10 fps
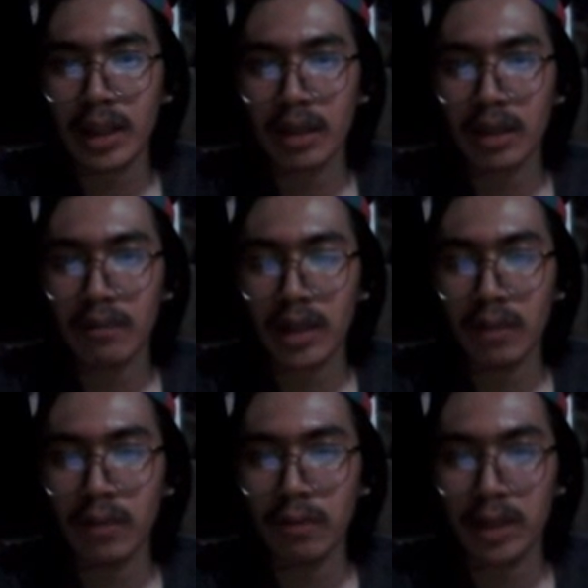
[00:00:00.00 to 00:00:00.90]
a value
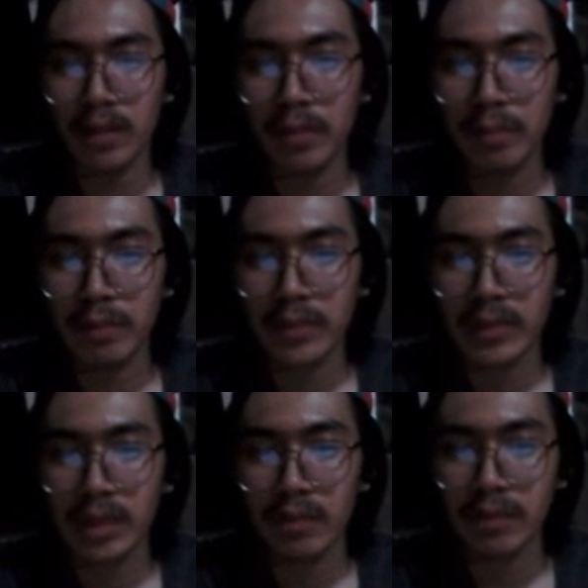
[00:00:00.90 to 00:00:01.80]
of 1.
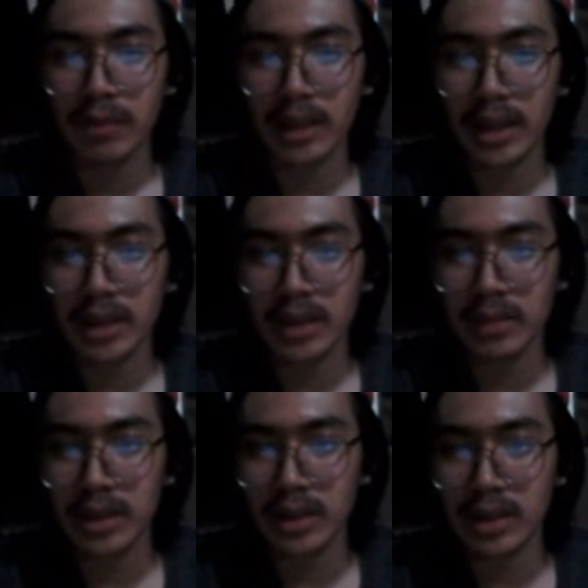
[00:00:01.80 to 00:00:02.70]
For the next
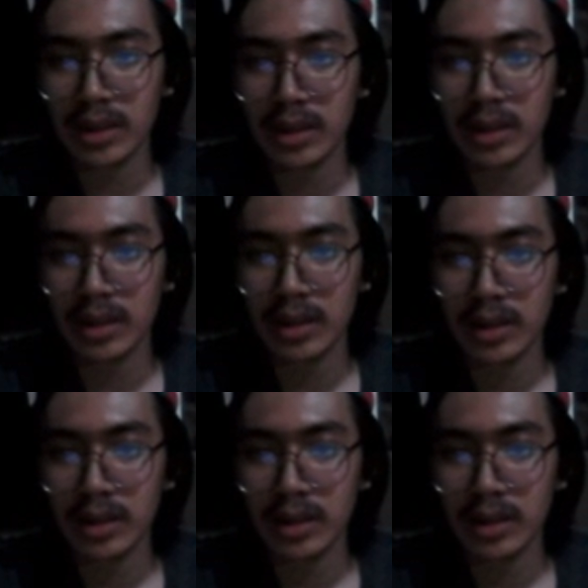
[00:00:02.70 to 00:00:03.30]
bit is